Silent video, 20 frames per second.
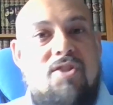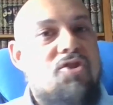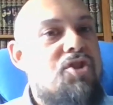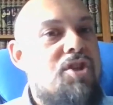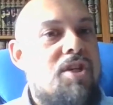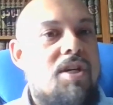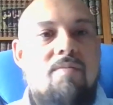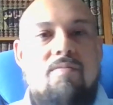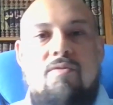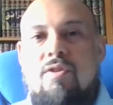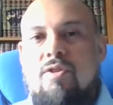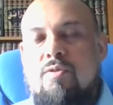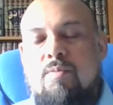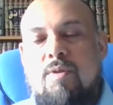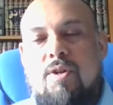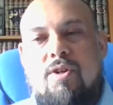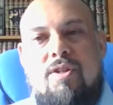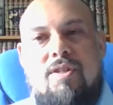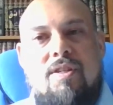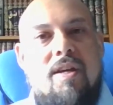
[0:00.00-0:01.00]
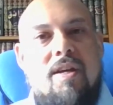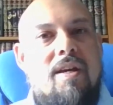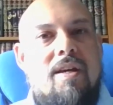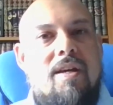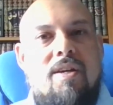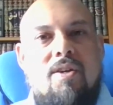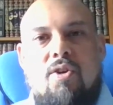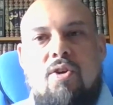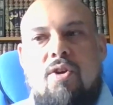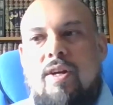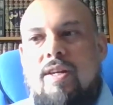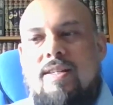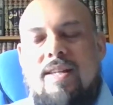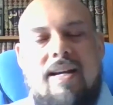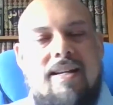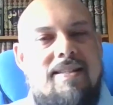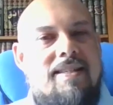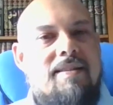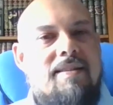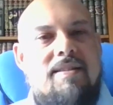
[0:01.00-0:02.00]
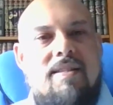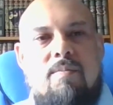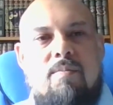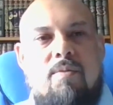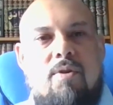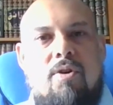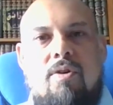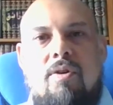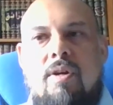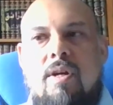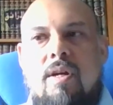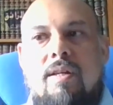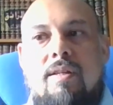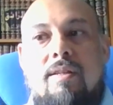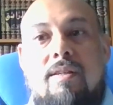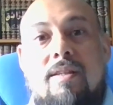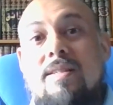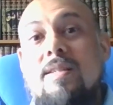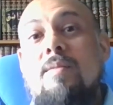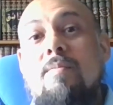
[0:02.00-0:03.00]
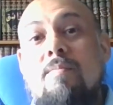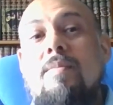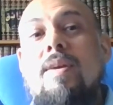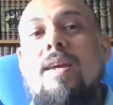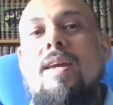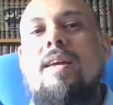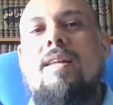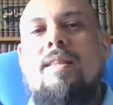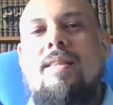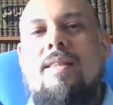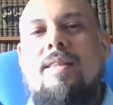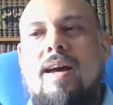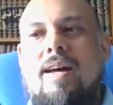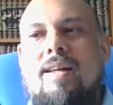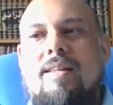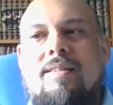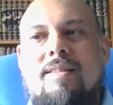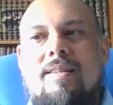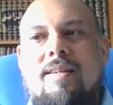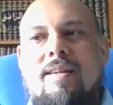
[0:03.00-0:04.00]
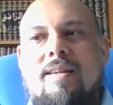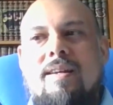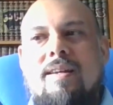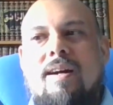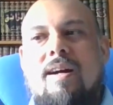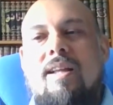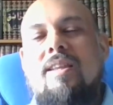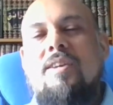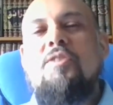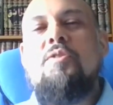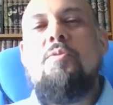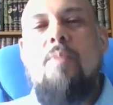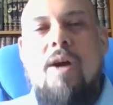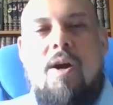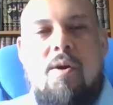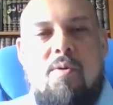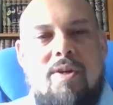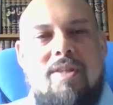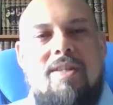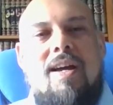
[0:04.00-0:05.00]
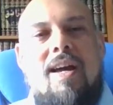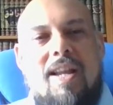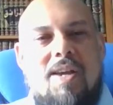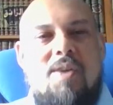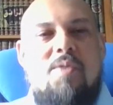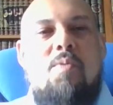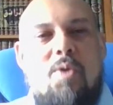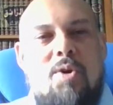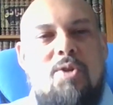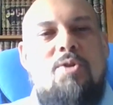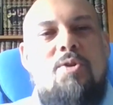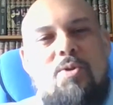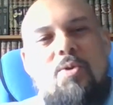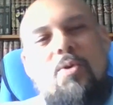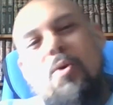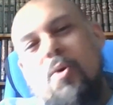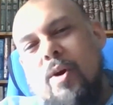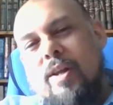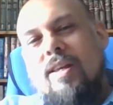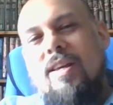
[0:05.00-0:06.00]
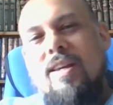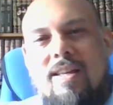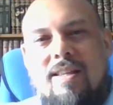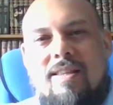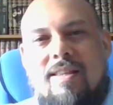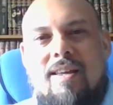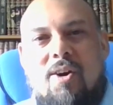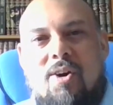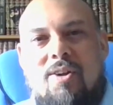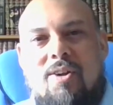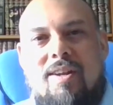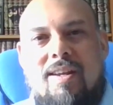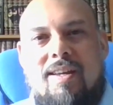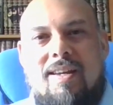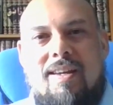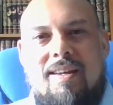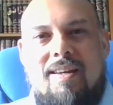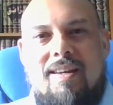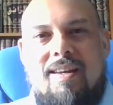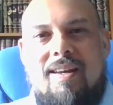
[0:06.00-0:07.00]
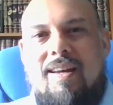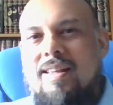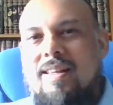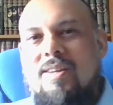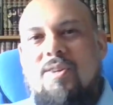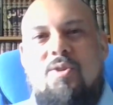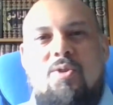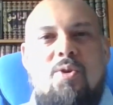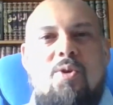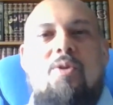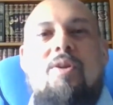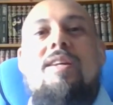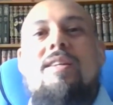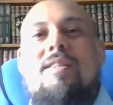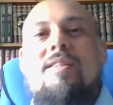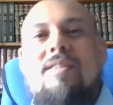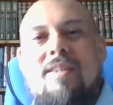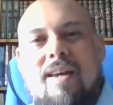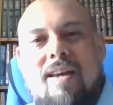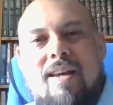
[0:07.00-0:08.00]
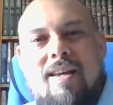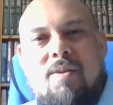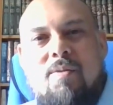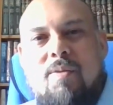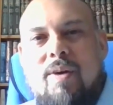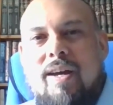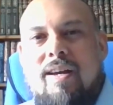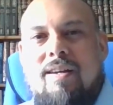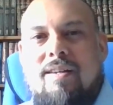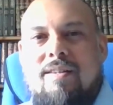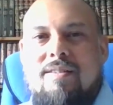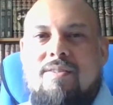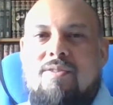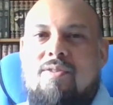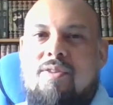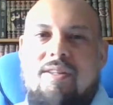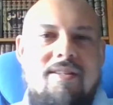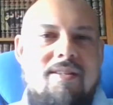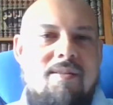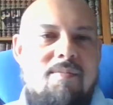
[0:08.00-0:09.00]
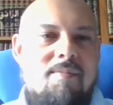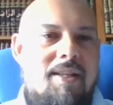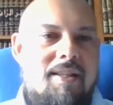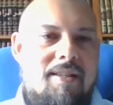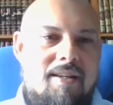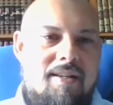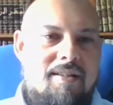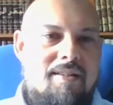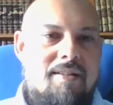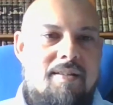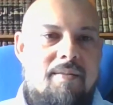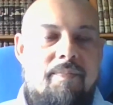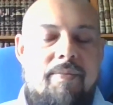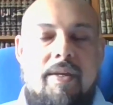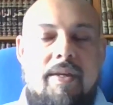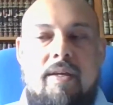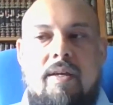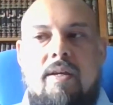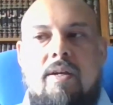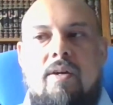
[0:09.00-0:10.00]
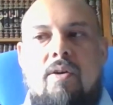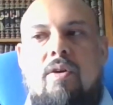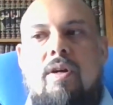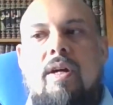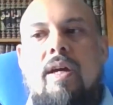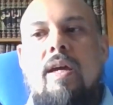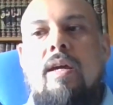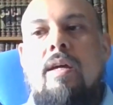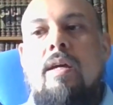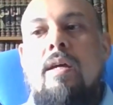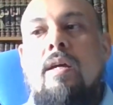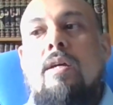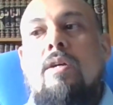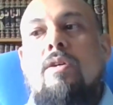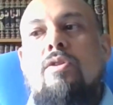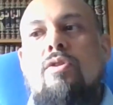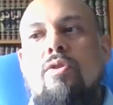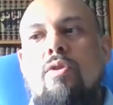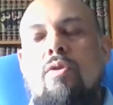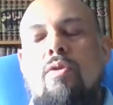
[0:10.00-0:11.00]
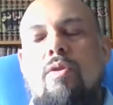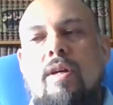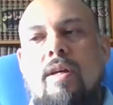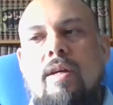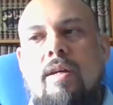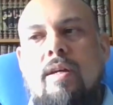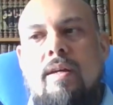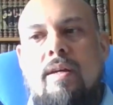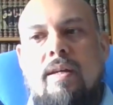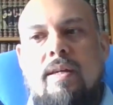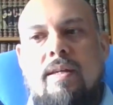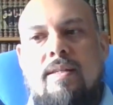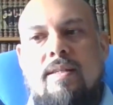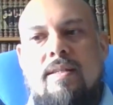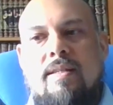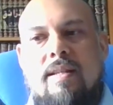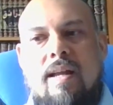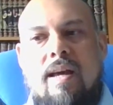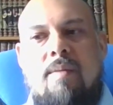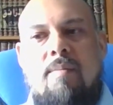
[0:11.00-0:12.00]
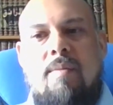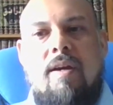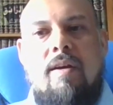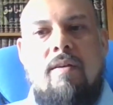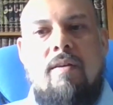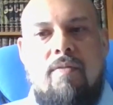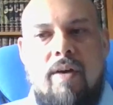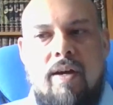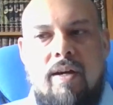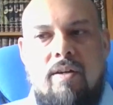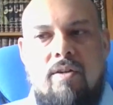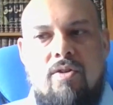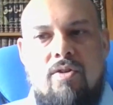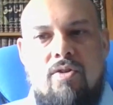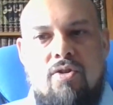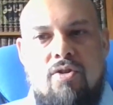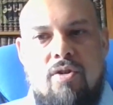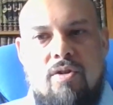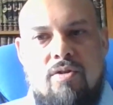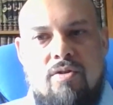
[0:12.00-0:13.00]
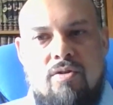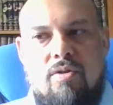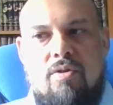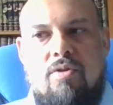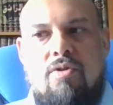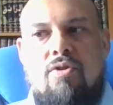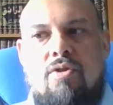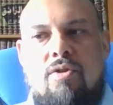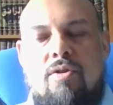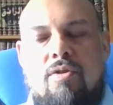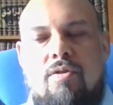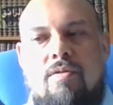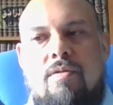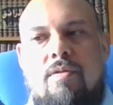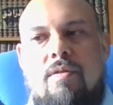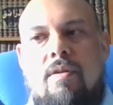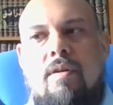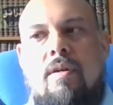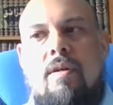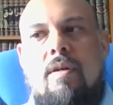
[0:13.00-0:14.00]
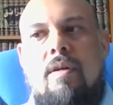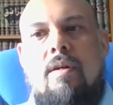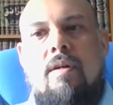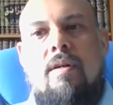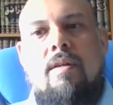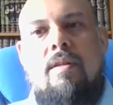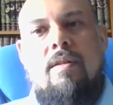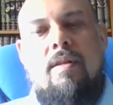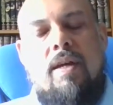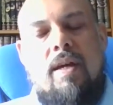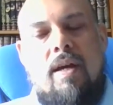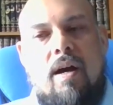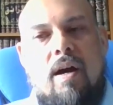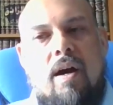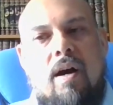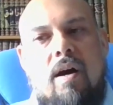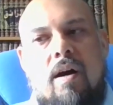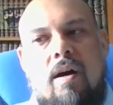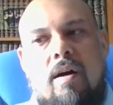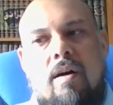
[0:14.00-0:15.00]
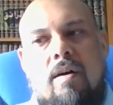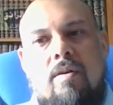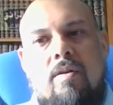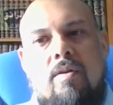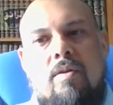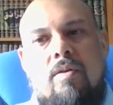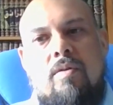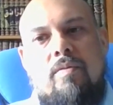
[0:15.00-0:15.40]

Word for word: it's cheap, just because, you know, it's accessible? Does it mean that Allah subhanahu wa ta'ala, he wants you to go and eat there only, and then you don't eat anywhere else? No, it doesn't mean that. Okay? So Islamic financial solution, they are